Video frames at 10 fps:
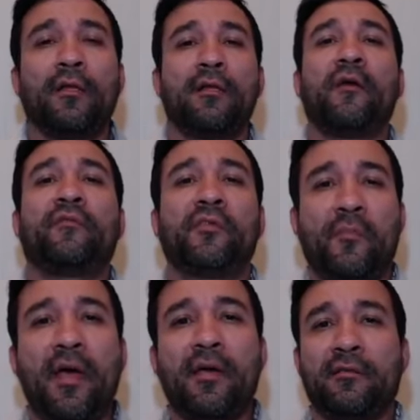enough to
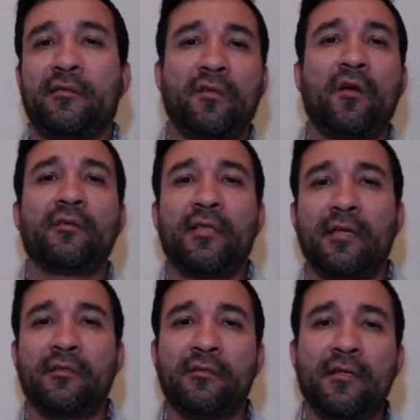pass the STAAR
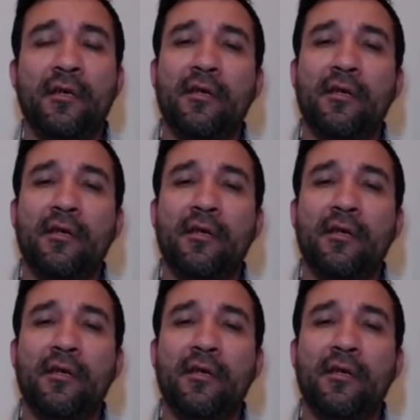test.